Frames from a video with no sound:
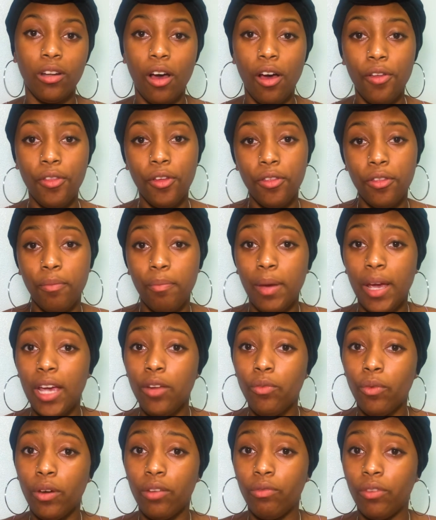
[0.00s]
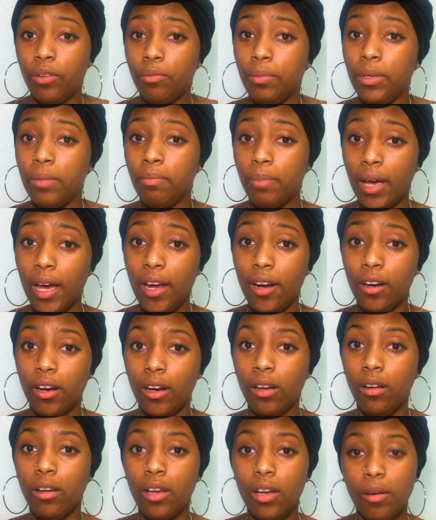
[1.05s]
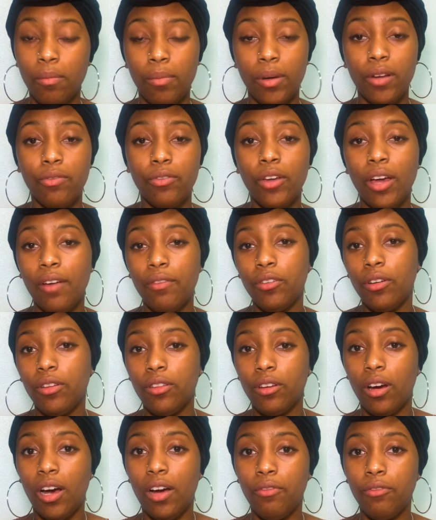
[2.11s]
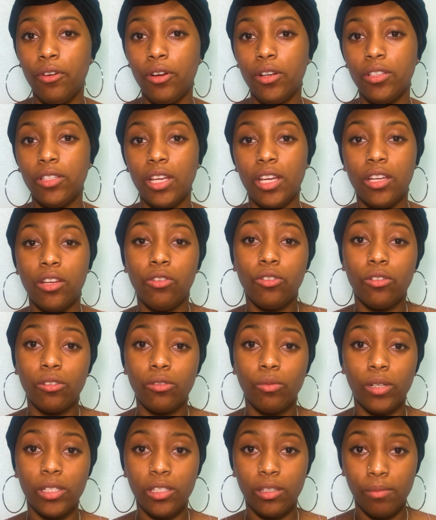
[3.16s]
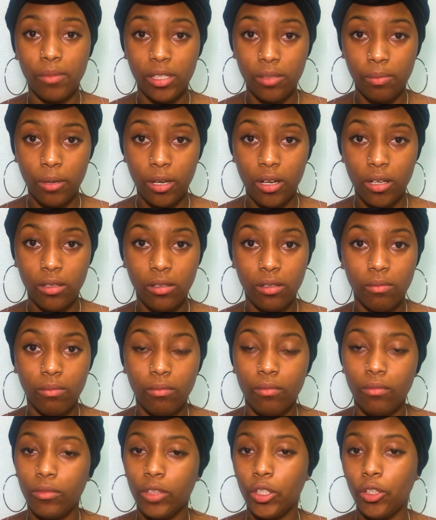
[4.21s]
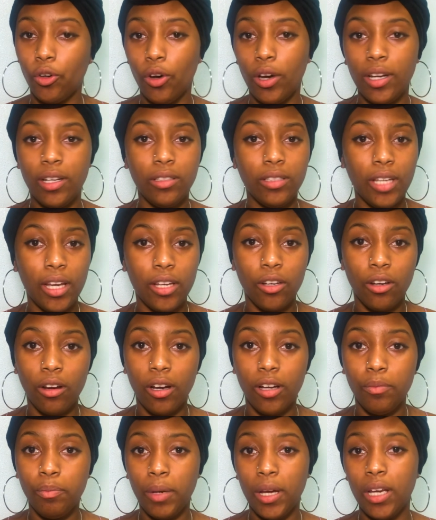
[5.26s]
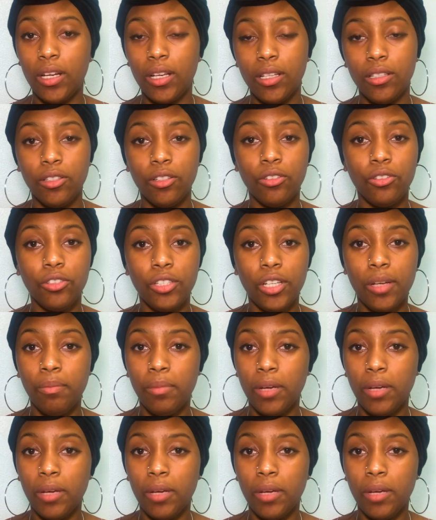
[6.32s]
Although the paid one would be better, but if you have no other offers and you just want some experience, go ahead and take your unpaid internship